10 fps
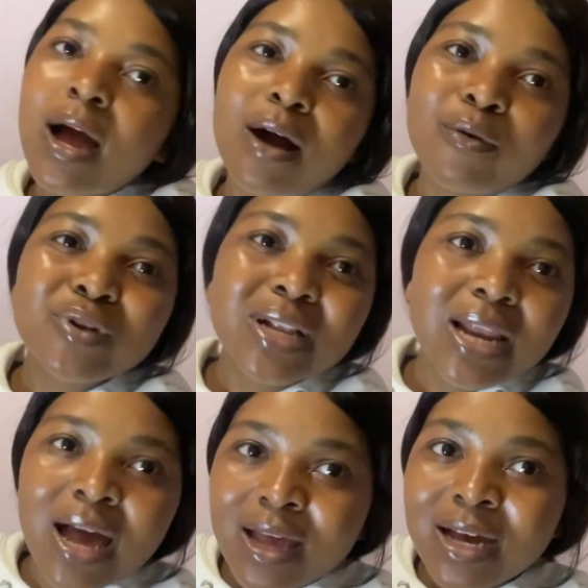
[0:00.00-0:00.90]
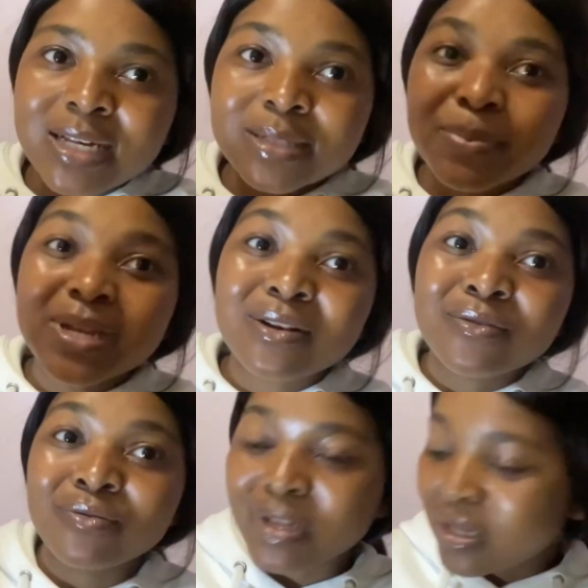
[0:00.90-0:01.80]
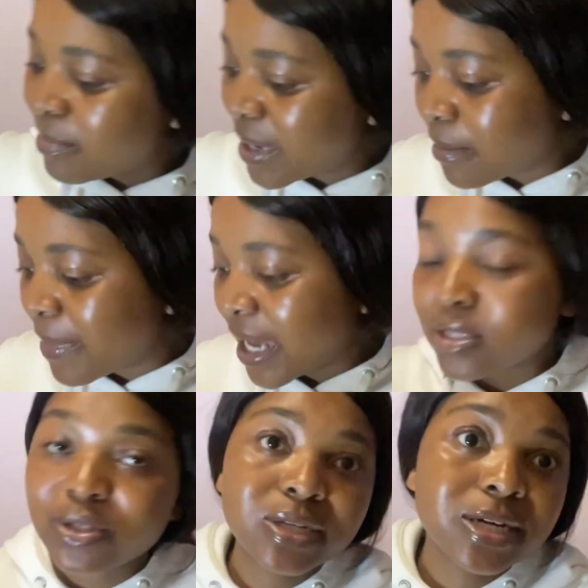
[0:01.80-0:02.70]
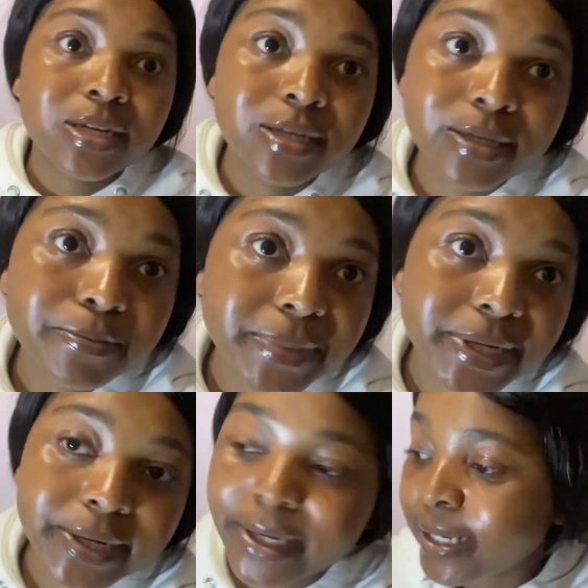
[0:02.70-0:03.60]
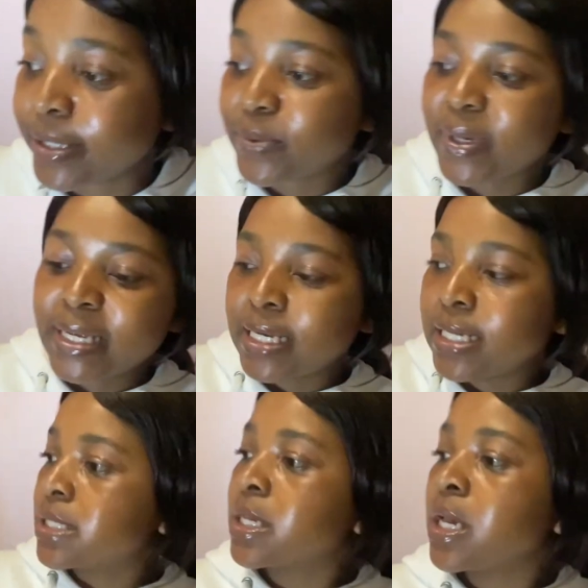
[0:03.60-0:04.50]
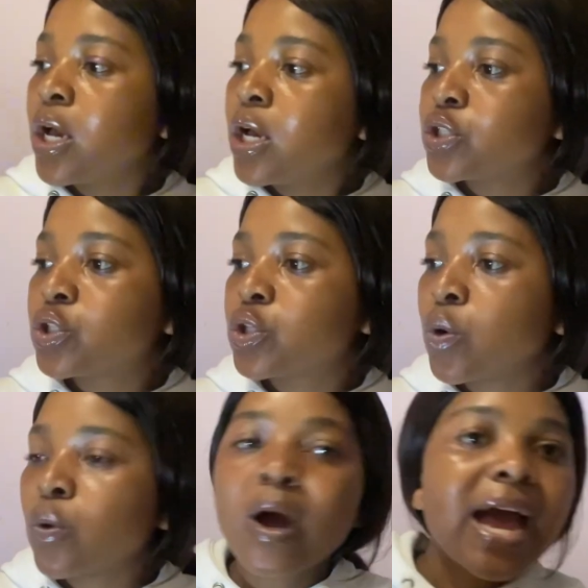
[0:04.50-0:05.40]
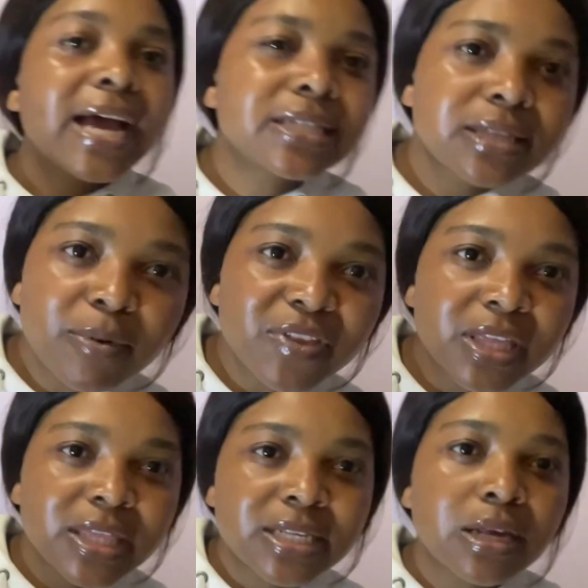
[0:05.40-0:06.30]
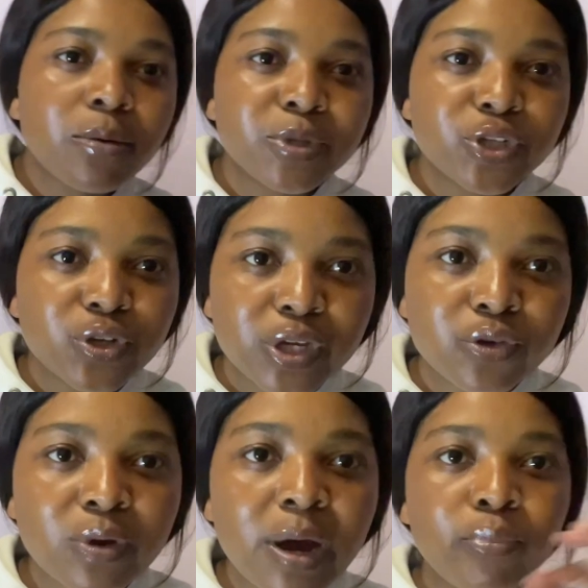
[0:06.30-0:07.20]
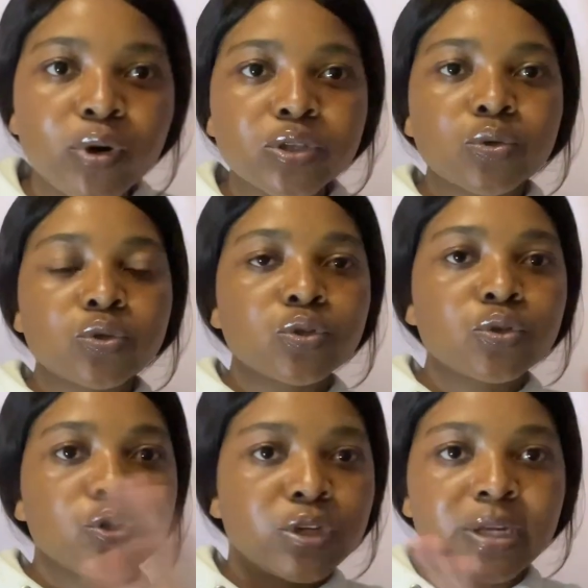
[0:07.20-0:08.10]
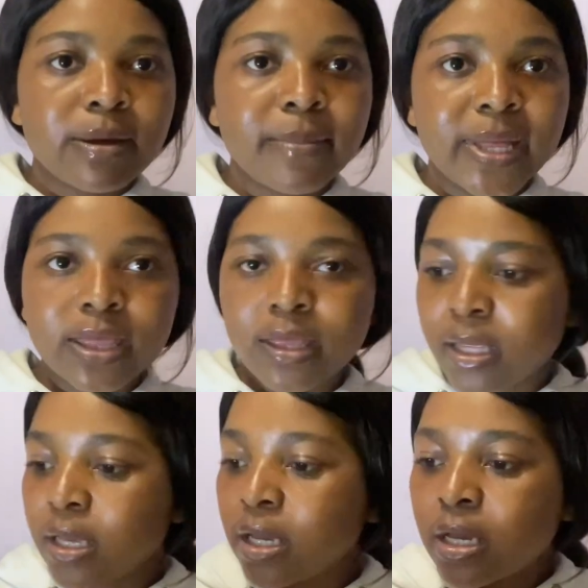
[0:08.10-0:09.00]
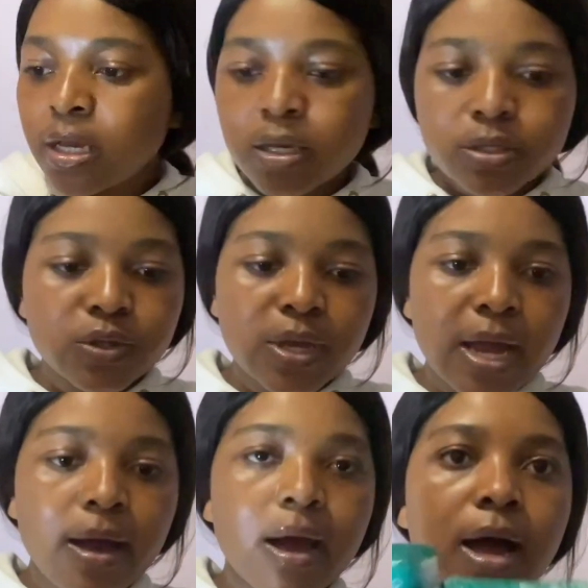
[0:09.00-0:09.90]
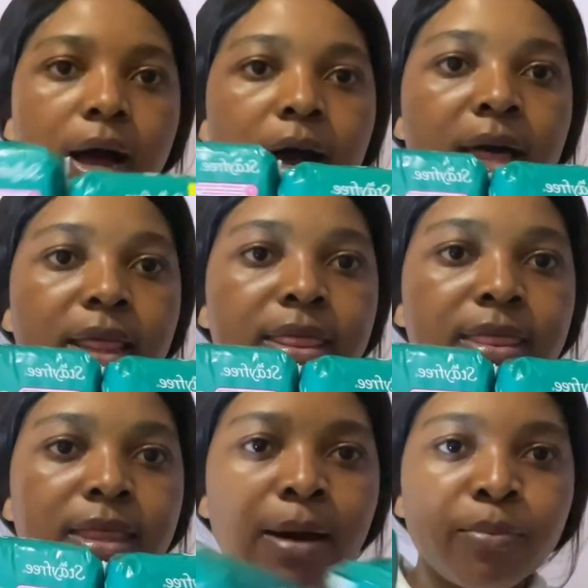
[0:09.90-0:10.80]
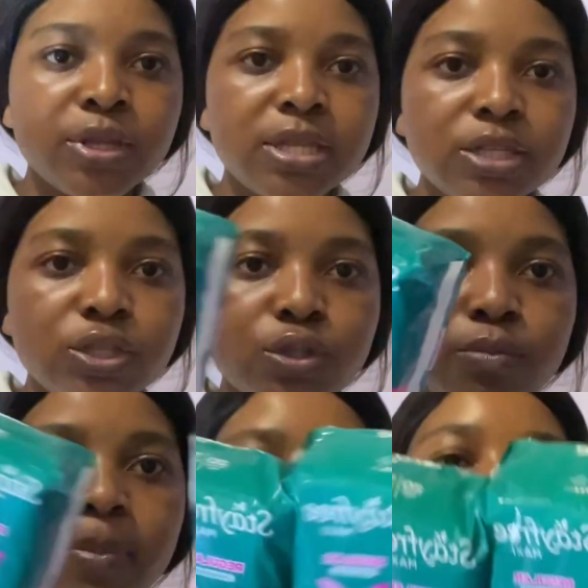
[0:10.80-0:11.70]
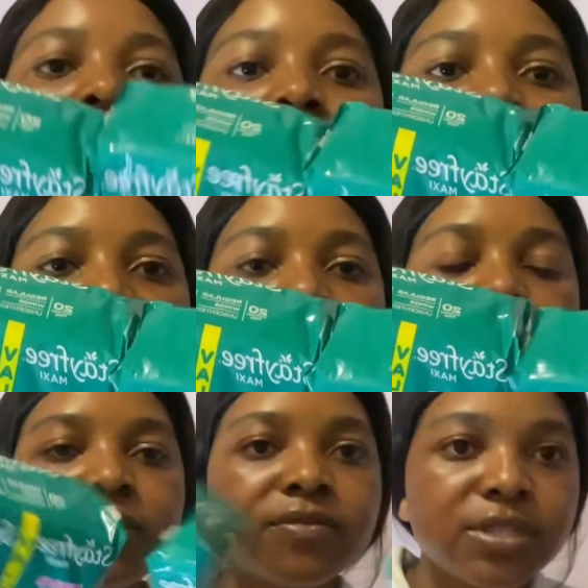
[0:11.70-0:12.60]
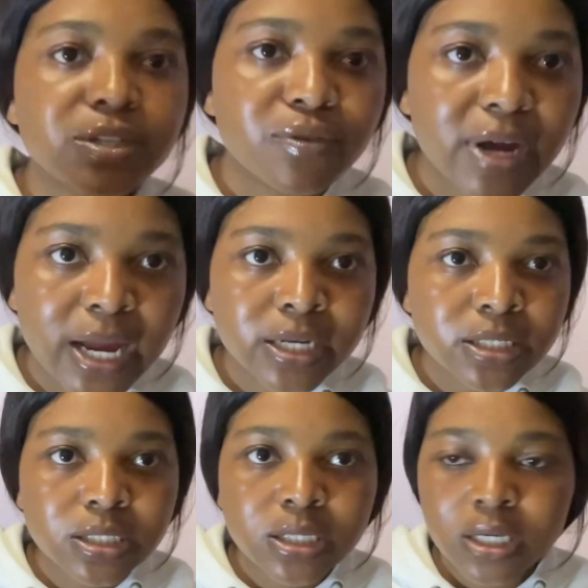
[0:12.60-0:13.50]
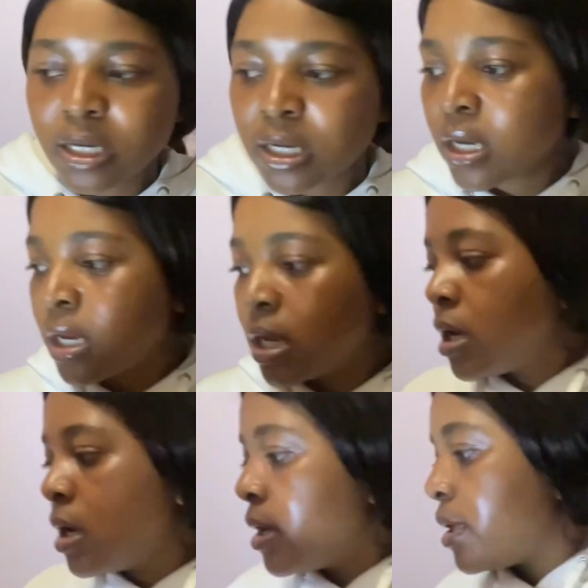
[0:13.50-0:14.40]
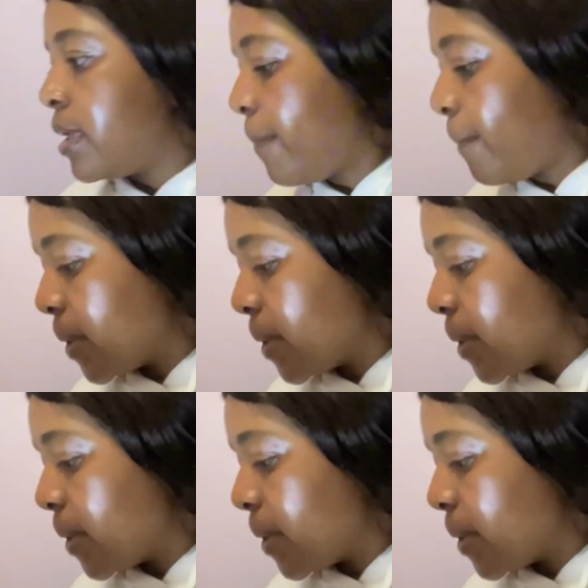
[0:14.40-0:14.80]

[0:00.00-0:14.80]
I won't lie, I spent a really big bag today, but it is what it is. So, and some of the things I'll be showing you I bought also during the month. So yeah, I bought these two pads for 50 rand. Yep.